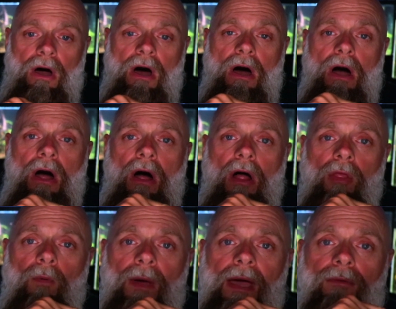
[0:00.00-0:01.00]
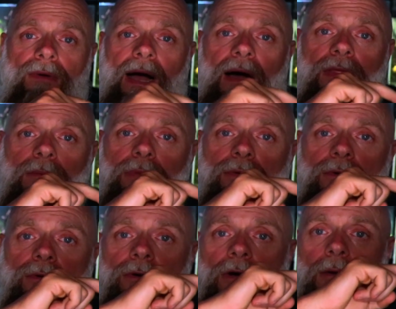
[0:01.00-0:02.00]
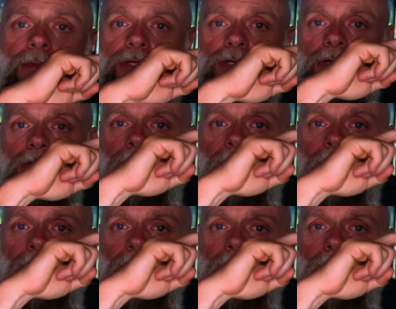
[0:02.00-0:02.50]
all the way around the blue chromosome